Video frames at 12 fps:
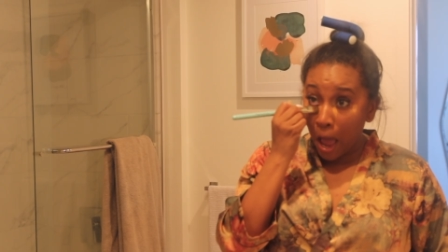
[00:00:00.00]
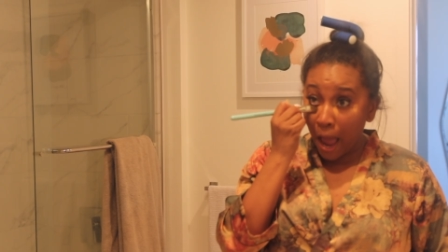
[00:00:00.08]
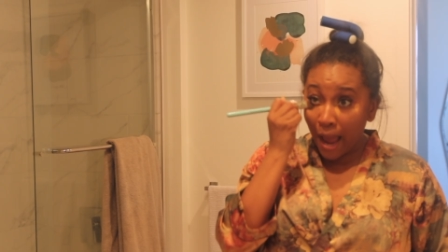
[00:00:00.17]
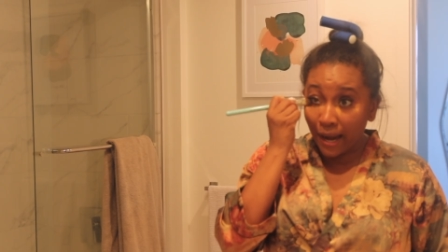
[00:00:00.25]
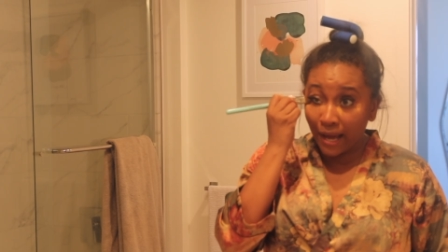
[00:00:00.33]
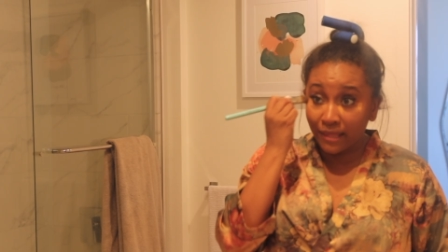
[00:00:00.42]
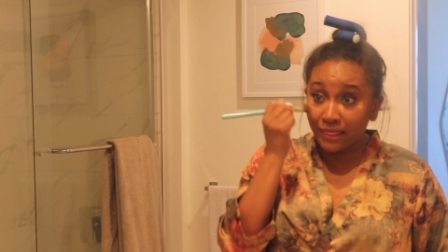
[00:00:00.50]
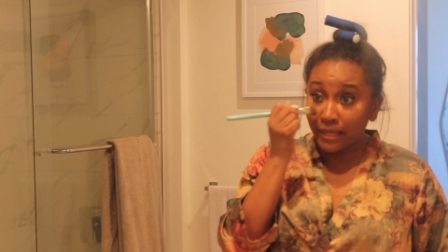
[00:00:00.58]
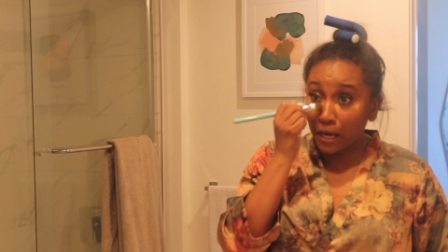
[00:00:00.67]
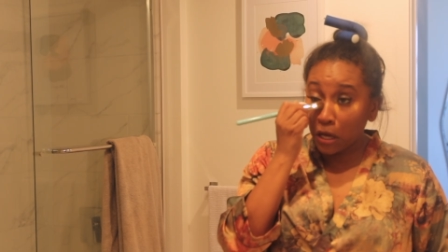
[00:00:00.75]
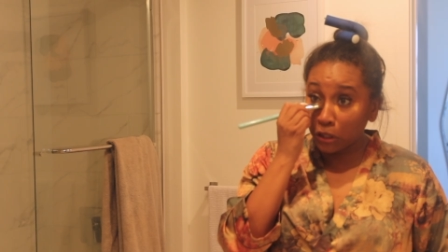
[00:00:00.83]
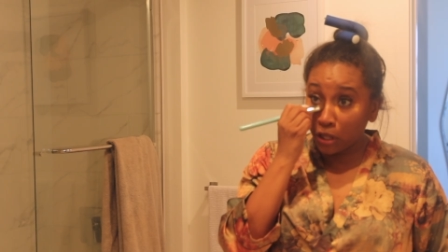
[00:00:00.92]
And I
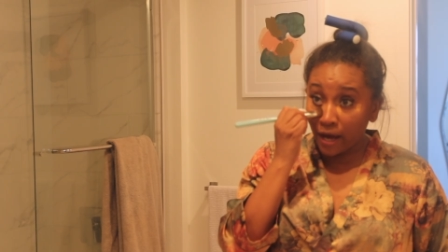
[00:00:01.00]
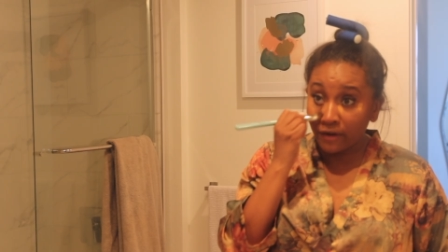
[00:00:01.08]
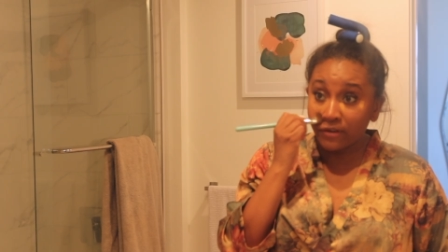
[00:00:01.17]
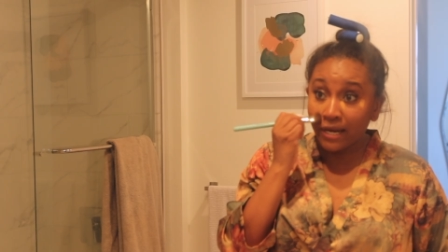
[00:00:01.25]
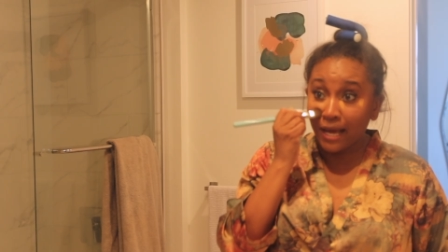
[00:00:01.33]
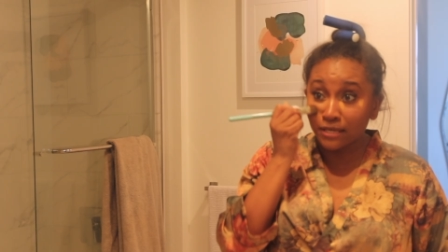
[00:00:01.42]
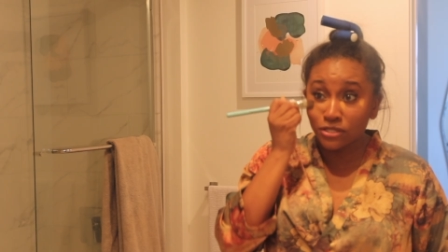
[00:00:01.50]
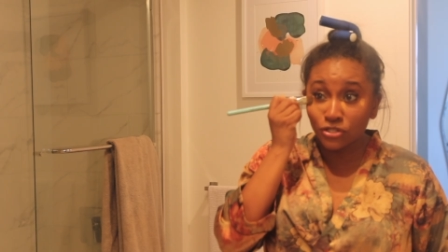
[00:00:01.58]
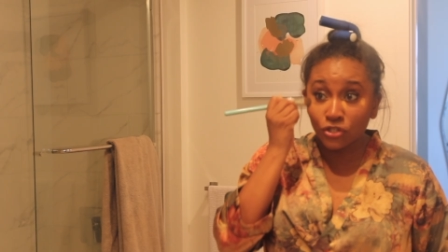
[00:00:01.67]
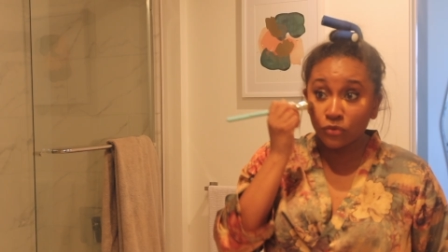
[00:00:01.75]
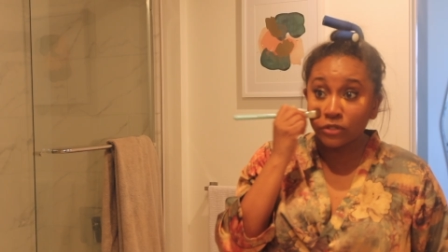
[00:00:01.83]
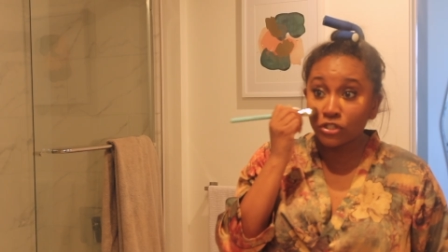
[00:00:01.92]
think a lot of it has to
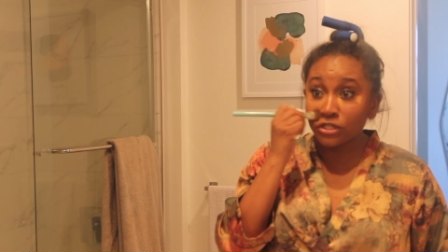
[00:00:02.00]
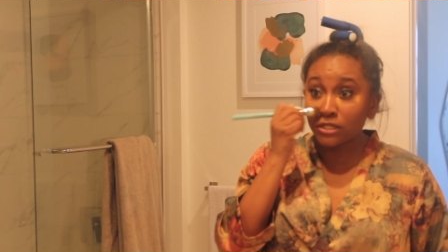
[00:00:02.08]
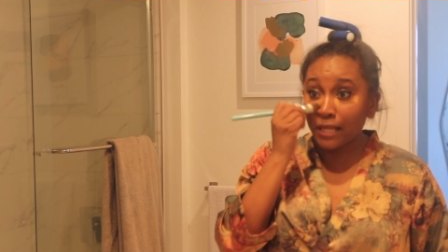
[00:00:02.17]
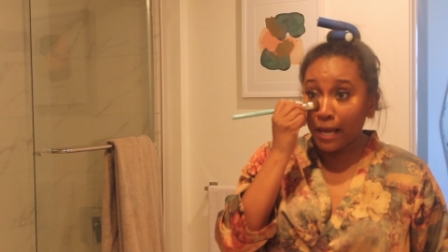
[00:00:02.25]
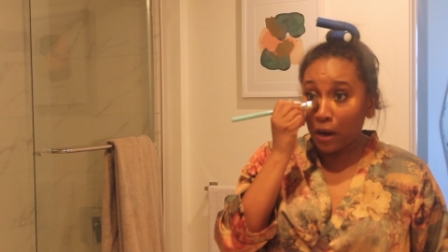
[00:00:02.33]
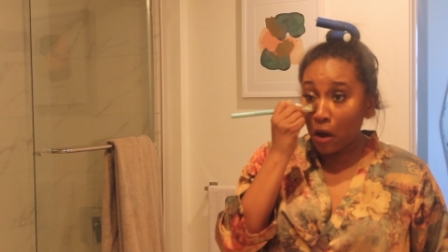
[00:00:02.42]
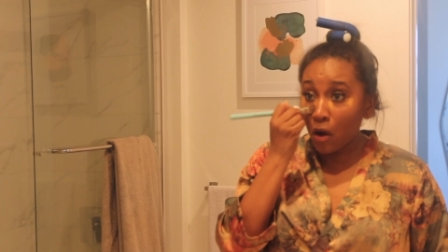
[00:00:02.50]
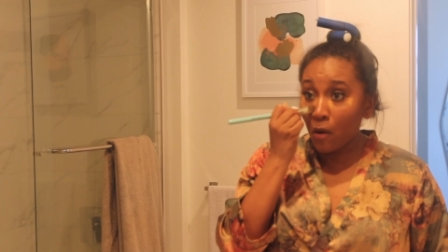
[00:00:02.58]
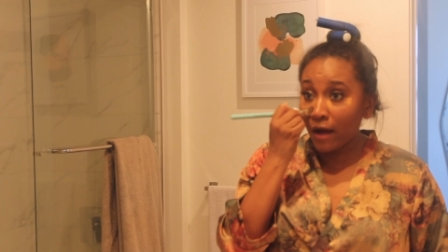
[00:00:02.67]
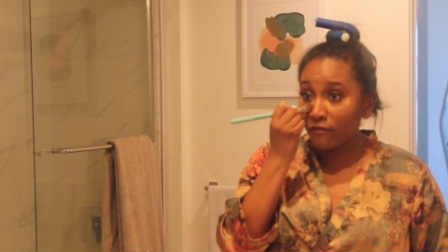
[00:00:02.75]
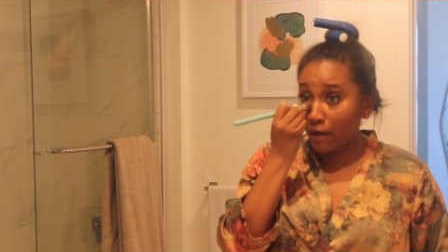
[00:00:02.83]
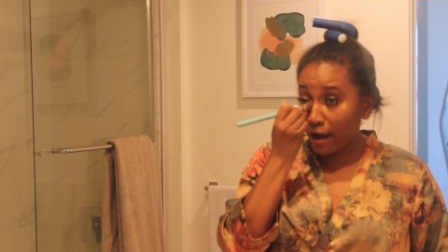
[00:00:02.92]
do with just like, oh,
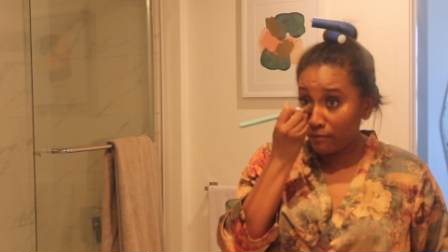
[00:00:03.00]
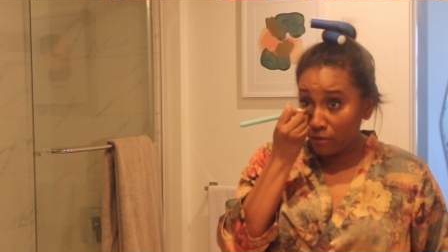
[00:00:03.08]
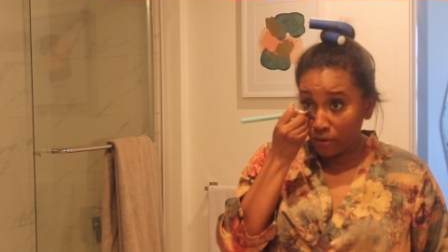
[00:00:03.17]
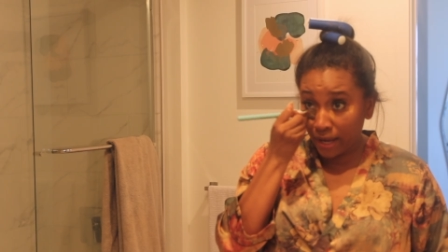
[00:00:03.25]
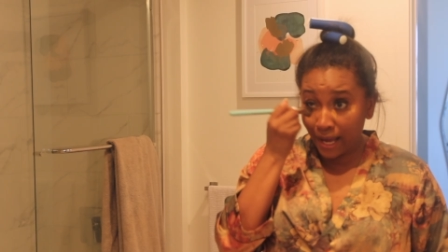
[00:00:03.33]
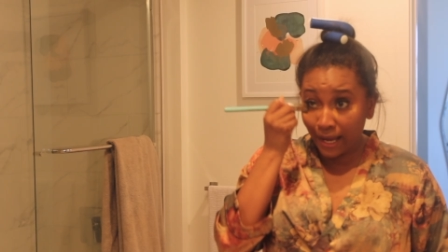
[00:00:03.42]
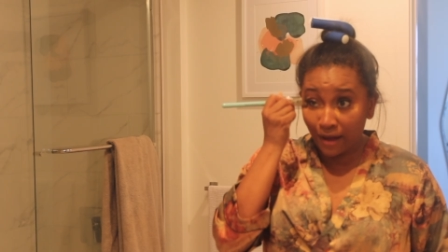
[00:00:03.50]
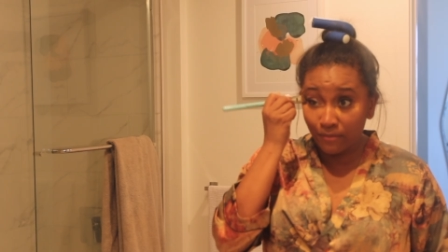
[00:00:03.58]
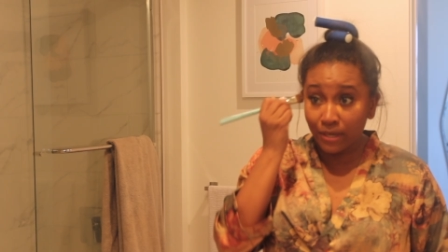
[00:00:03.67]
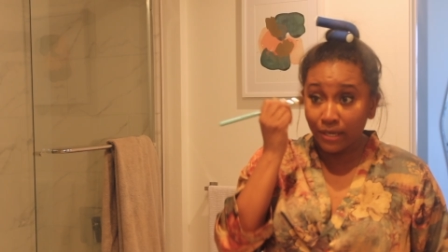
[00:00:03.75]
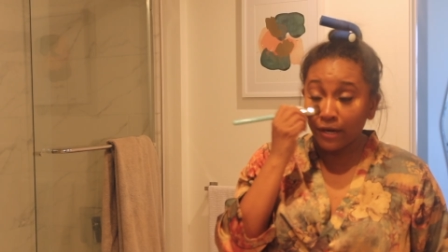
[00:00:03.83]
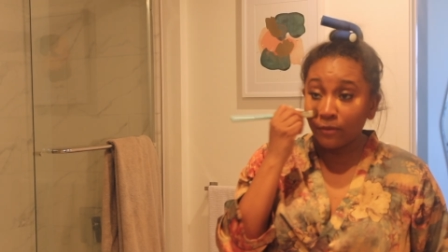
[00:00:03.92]
I'm okay. I've
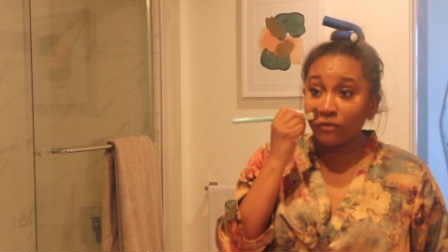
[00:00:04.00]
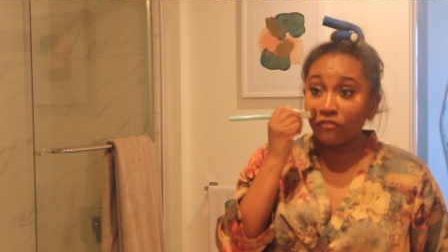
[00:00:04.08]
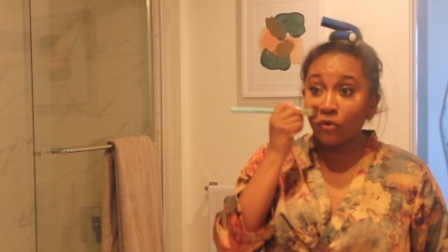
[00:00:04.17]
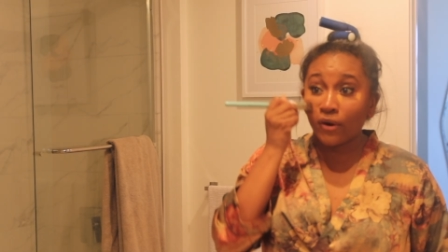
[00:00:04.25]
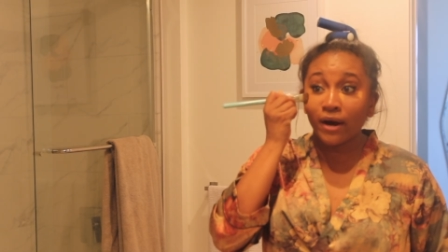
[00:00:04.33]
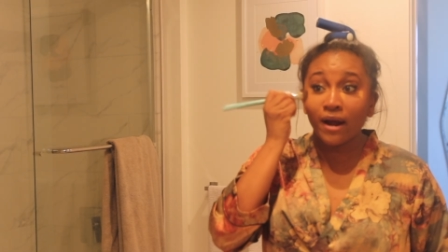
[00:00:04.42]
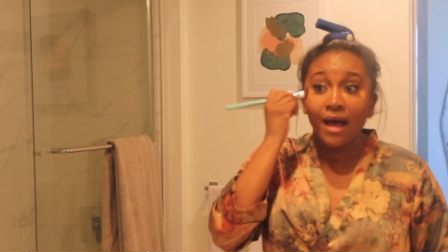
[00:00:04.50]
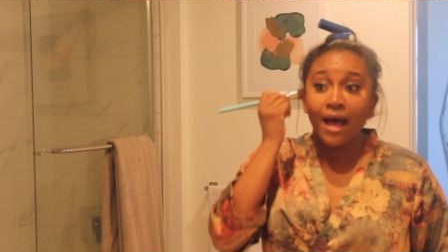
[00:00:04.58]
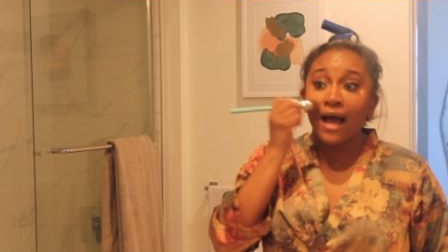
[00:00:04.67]
been here before.